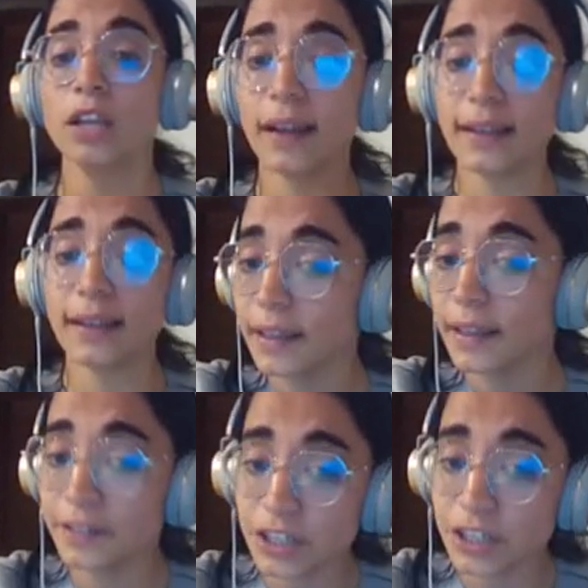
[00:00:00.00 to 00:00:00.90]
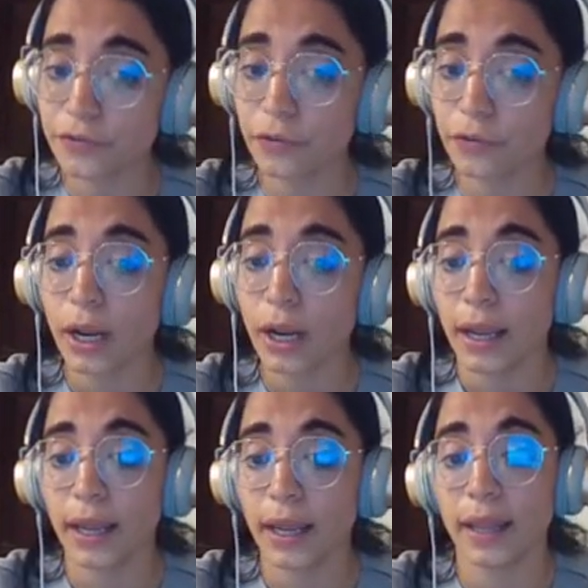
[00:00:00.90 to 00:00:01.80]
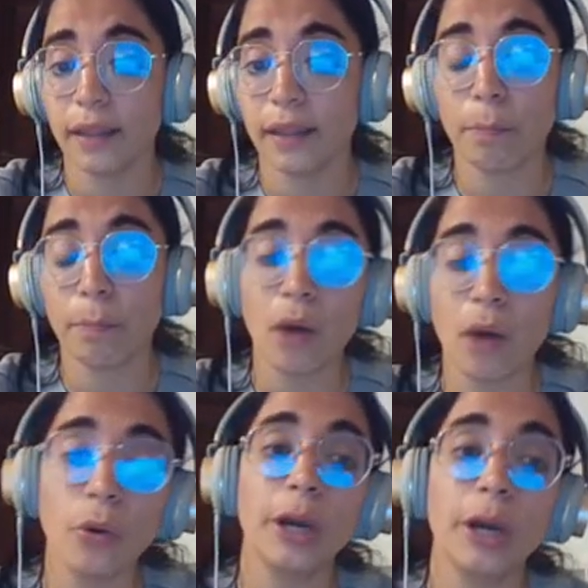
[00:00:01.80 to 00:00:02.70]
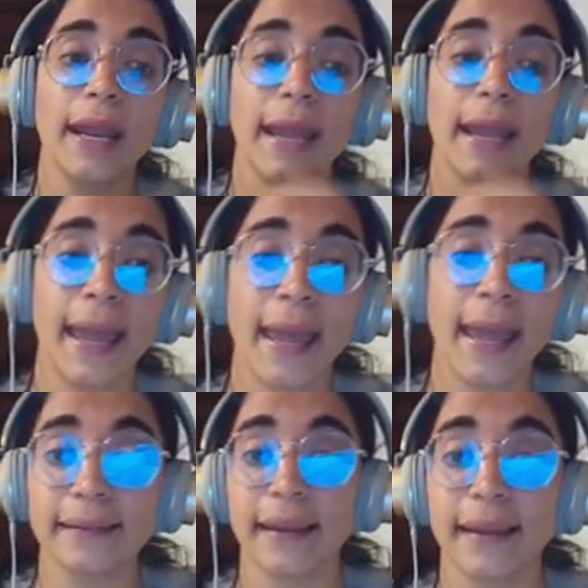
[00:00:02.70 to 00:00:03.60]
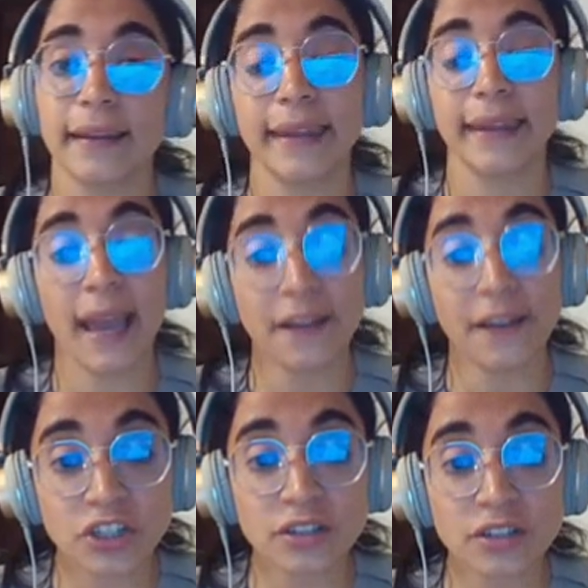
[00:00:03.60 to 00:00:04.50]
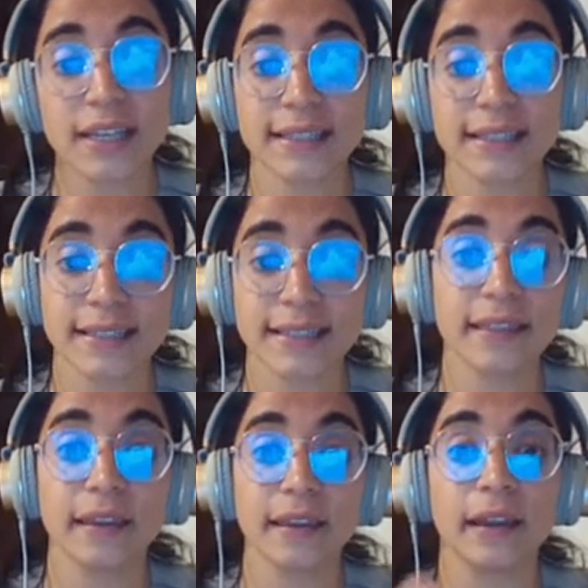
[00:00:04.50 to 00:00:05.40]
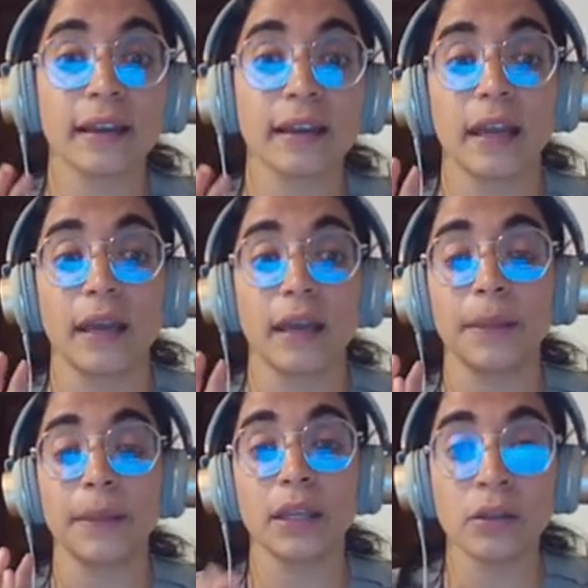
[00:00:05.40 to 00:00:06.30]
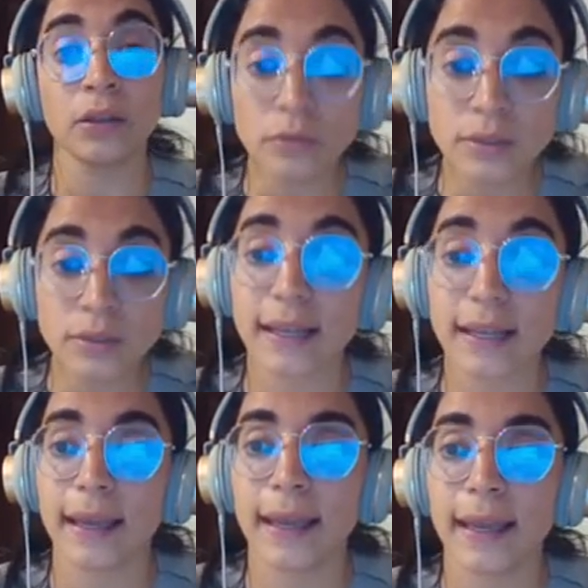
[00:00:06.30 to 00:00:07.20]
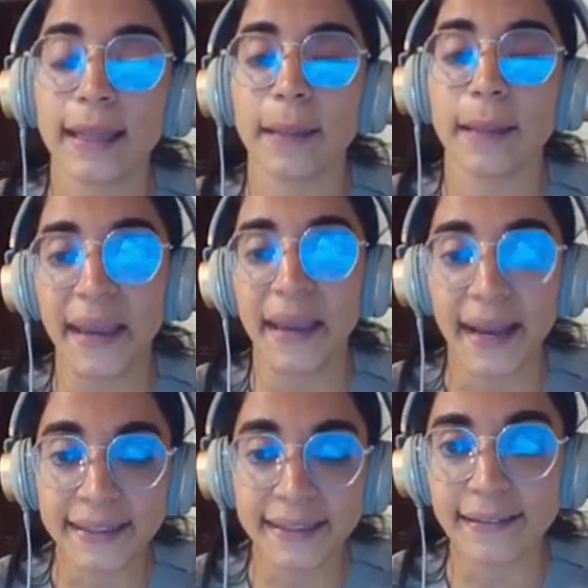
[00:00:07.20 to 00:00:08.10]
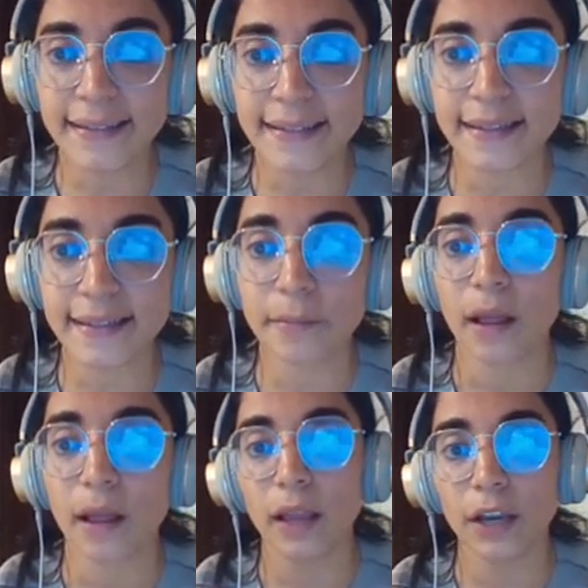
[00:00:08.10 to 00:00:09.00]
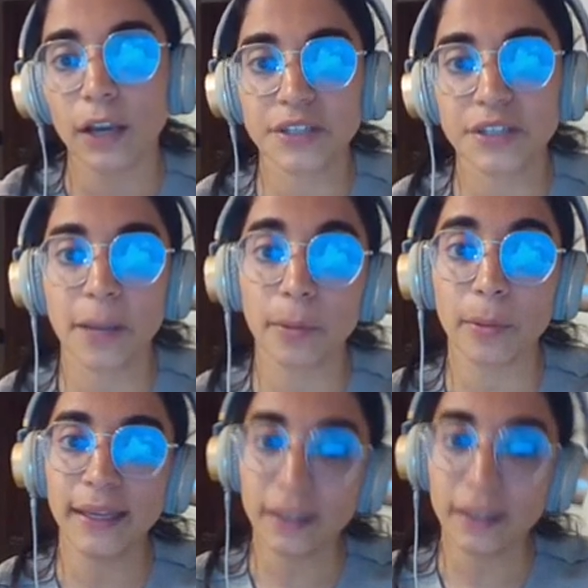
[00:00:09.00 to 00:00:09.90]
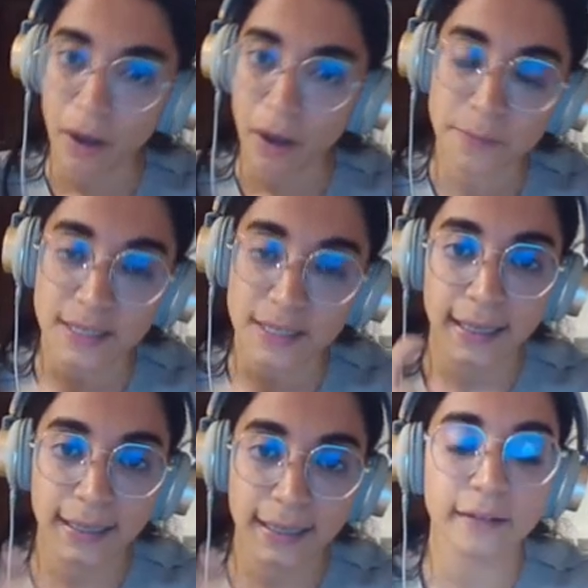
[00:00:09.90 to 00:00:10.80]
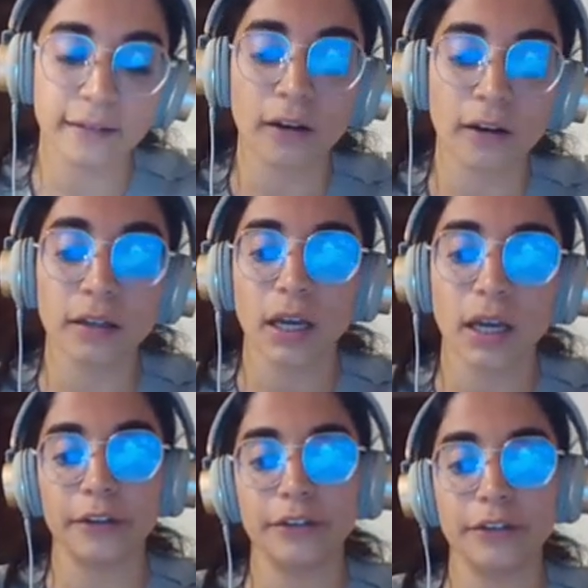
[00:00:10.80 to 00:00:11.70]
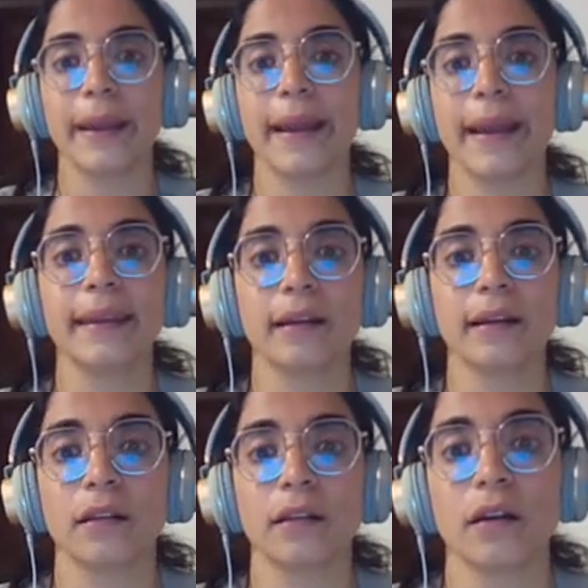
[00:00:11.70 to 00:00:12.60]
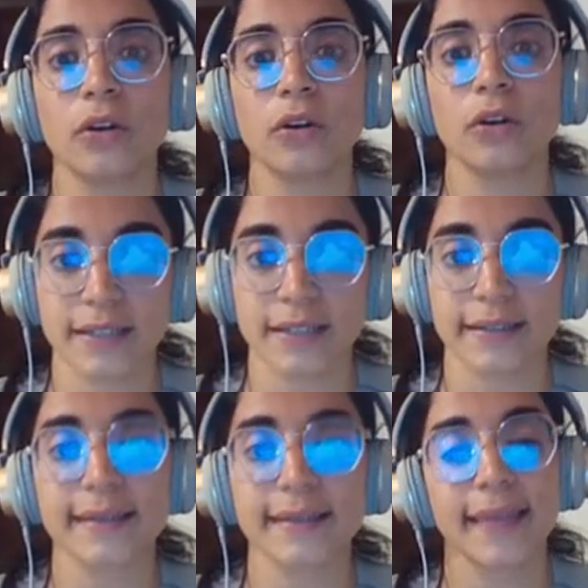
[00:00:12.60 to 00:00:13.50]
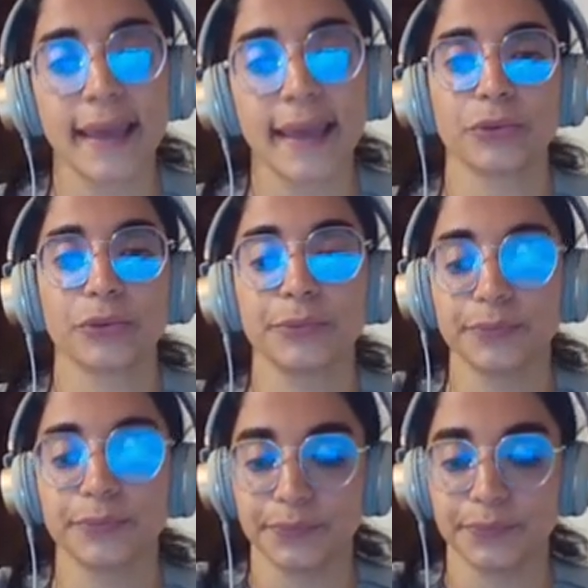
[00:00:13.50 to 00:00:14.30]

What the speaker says: So guys, this is for the power and the efficiency. As I said, they can be used in mechanical system, like for example heat pumps later on your mechanical courses. Thank you.